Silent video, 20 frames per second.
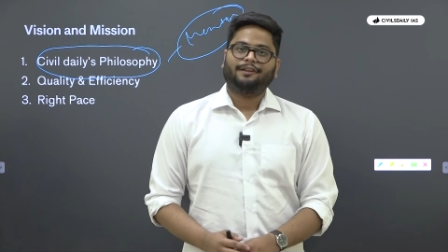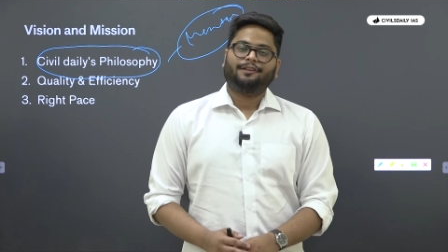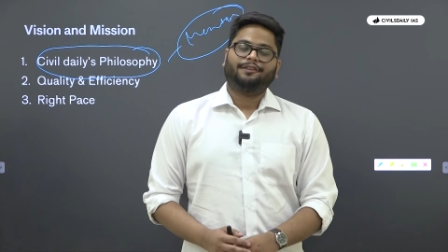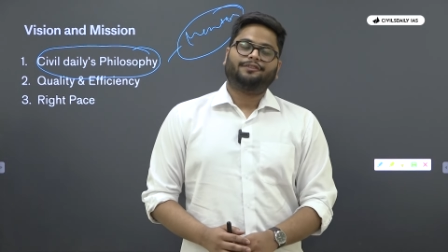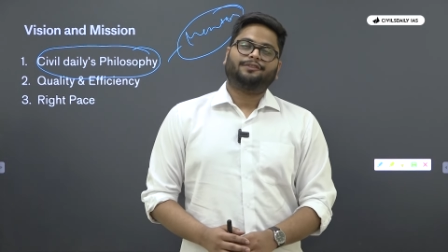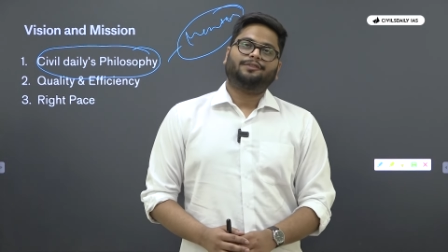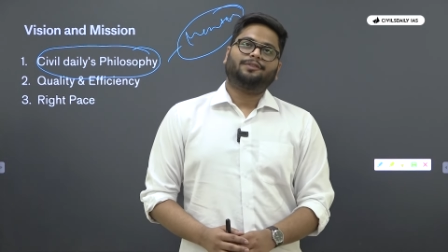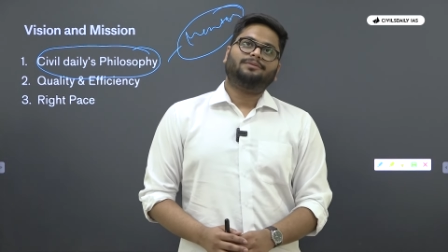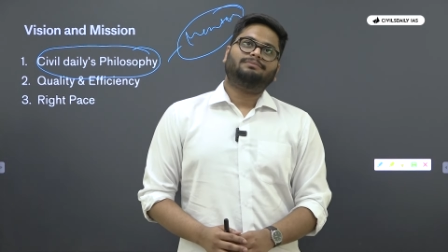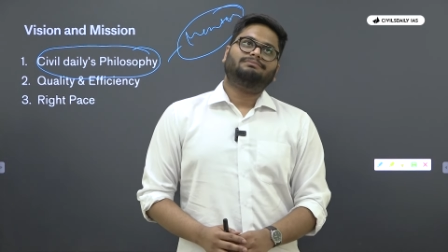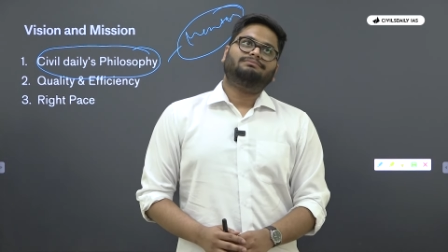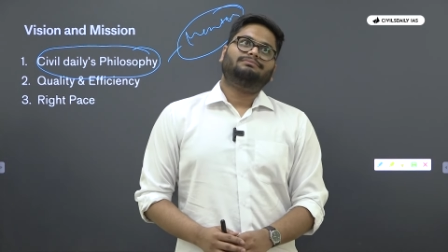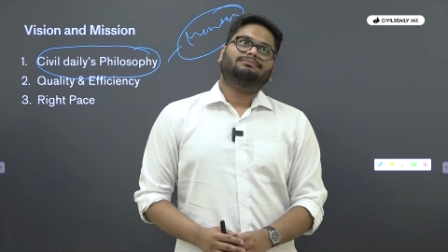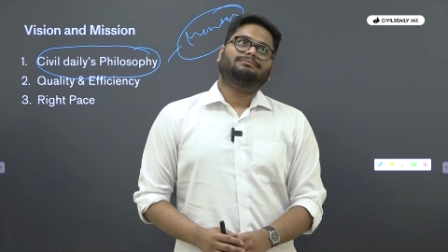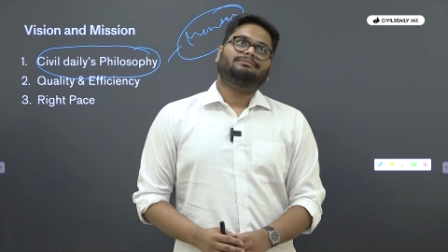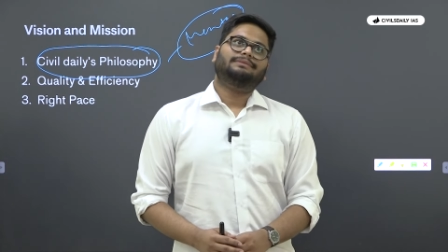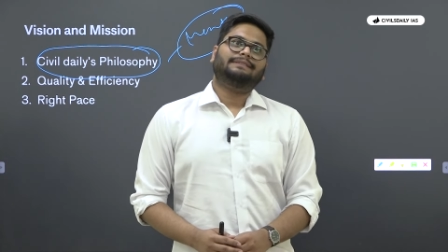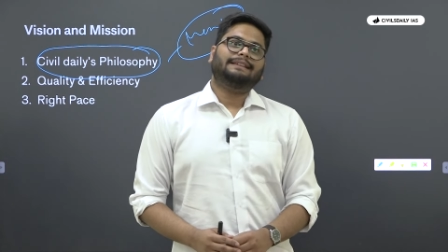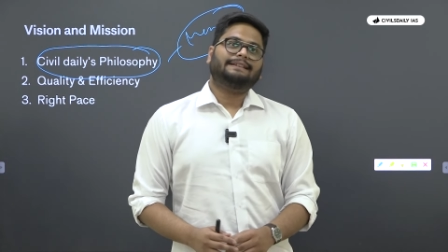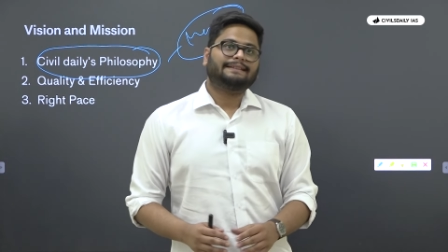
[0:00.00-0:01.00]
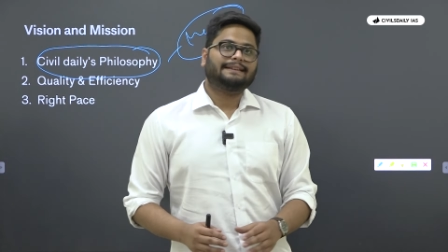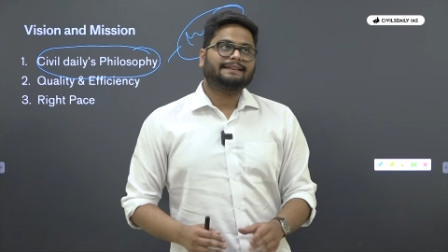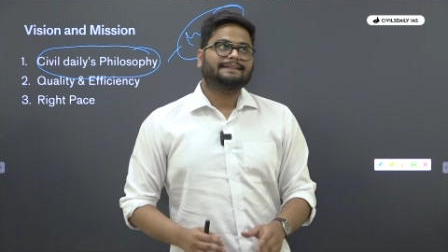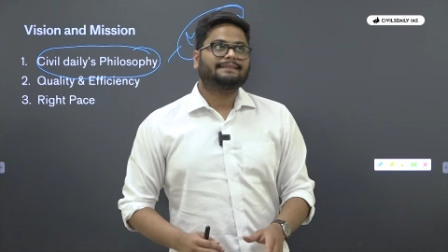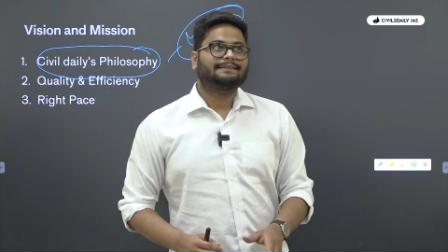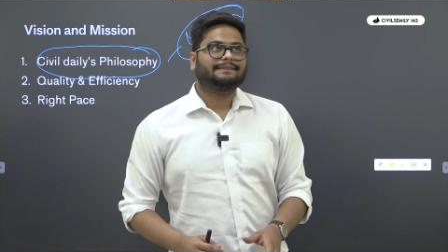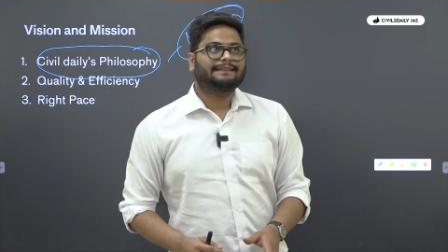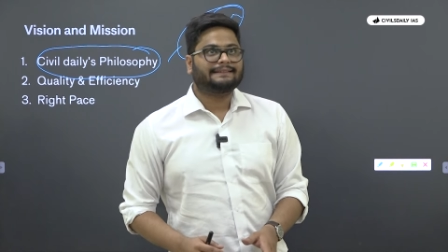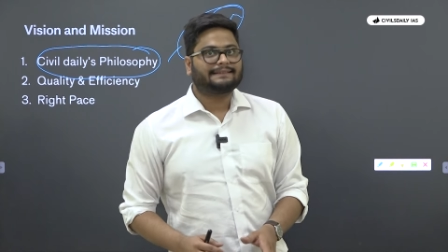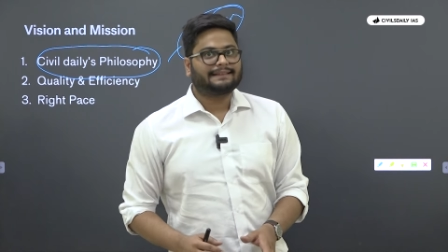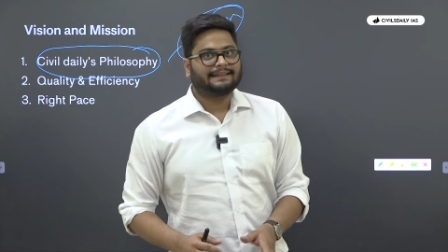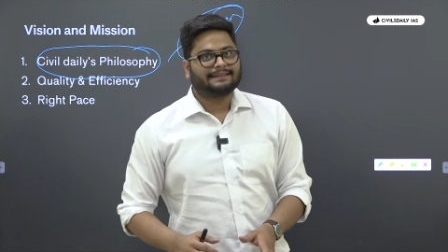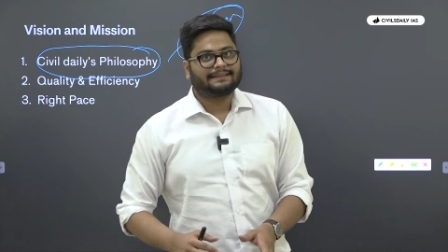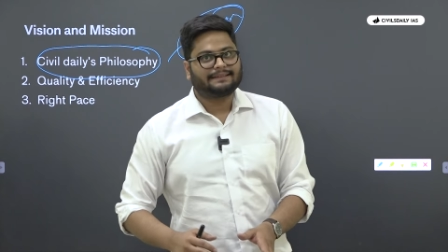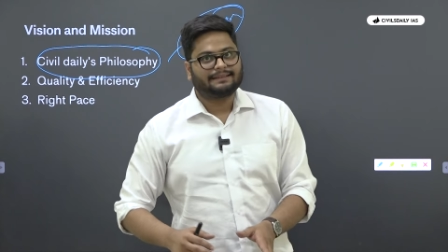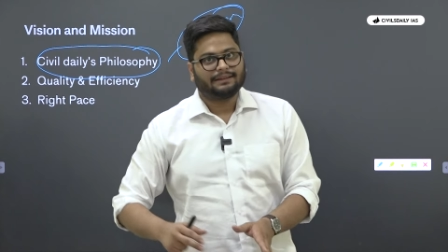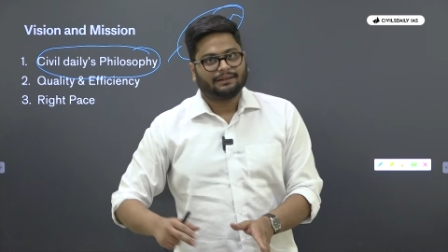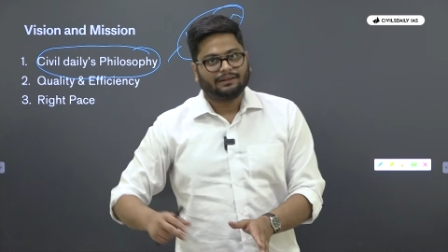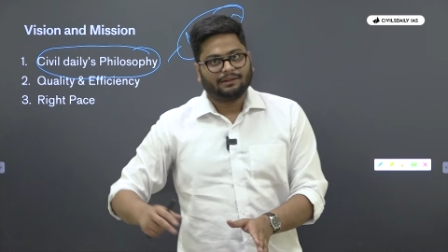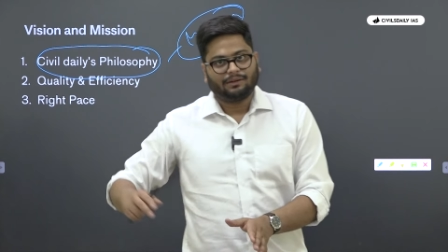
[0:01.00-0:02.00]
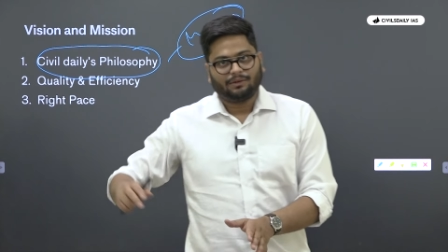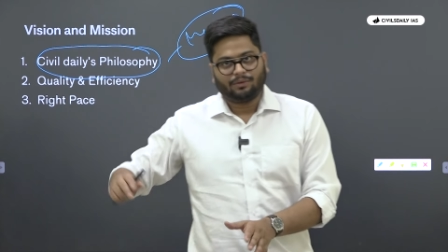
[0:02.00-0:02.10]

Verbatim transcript: So this is, this is